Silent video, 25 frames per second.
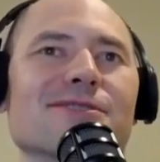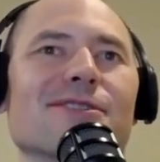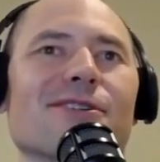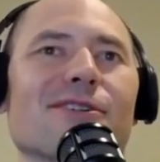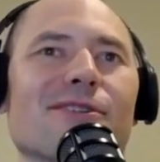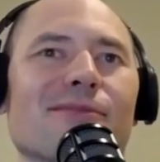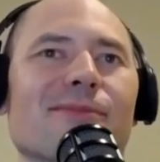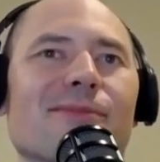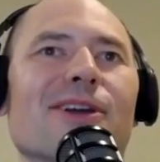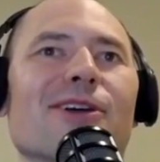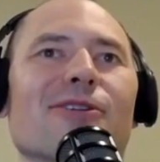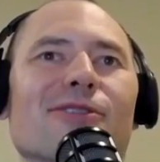
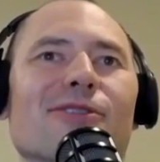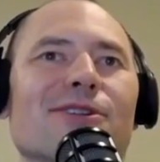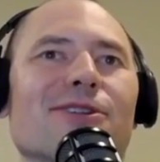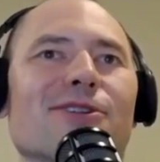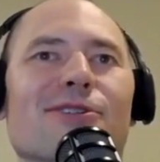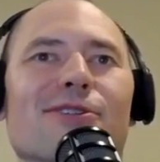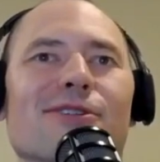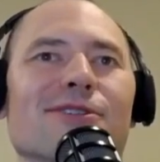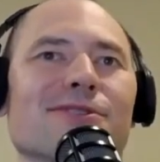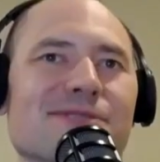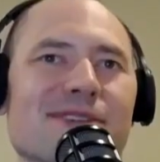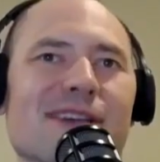So I'm hearing
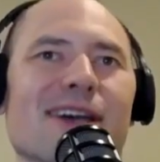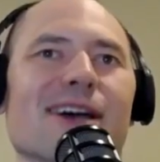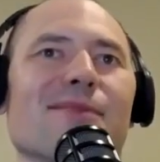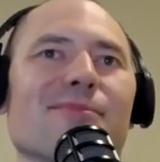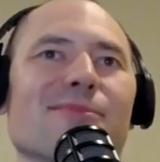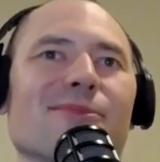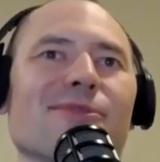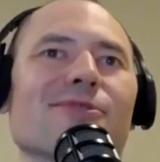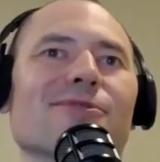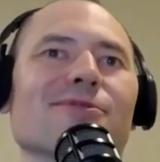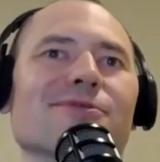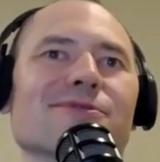your
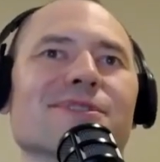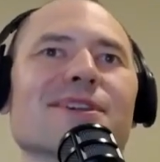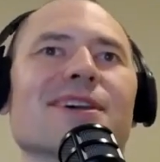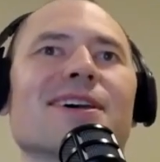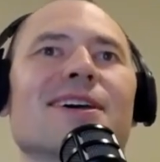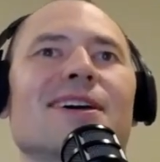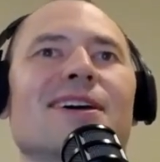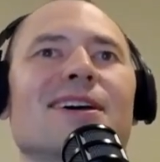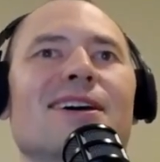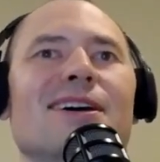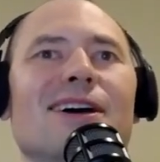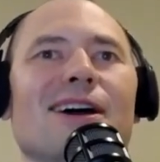examples
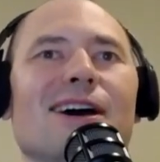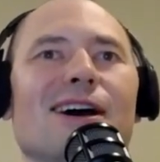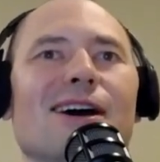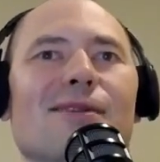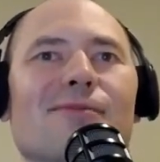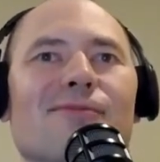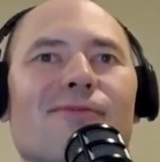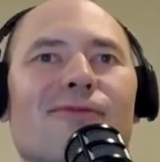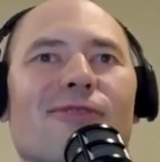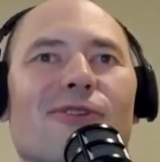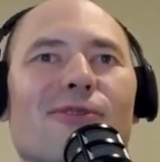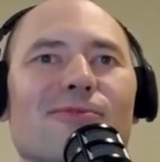
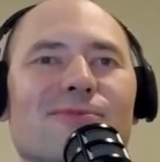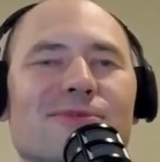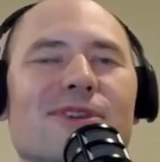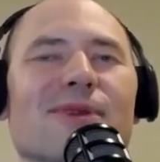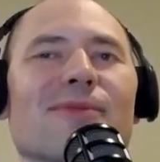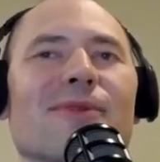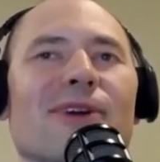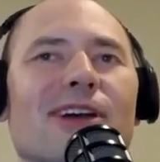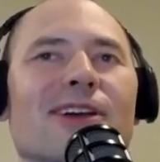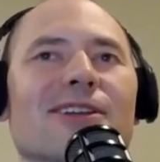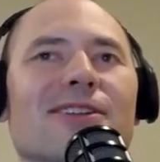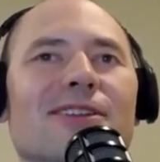from
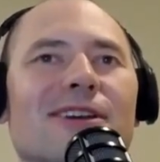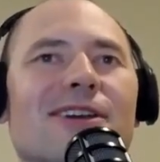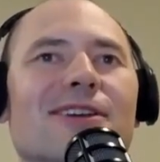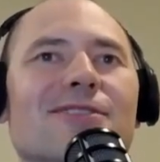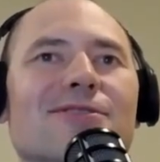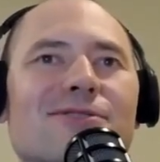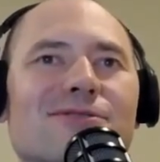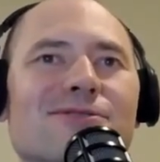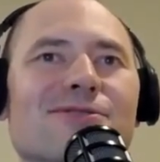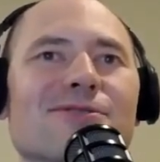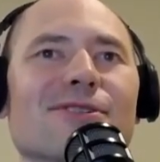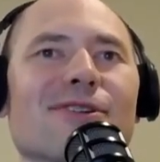somebody in the
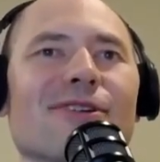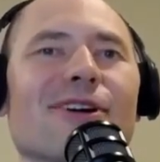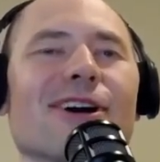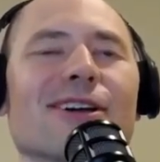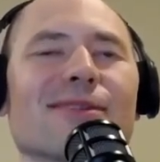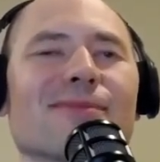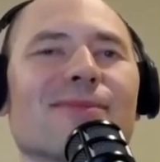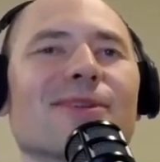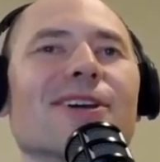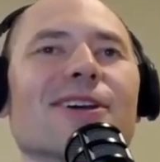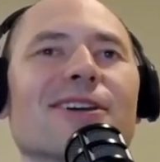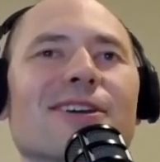industry
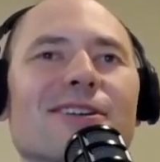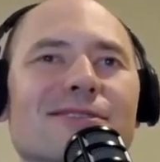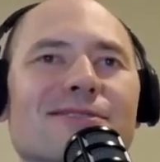like me.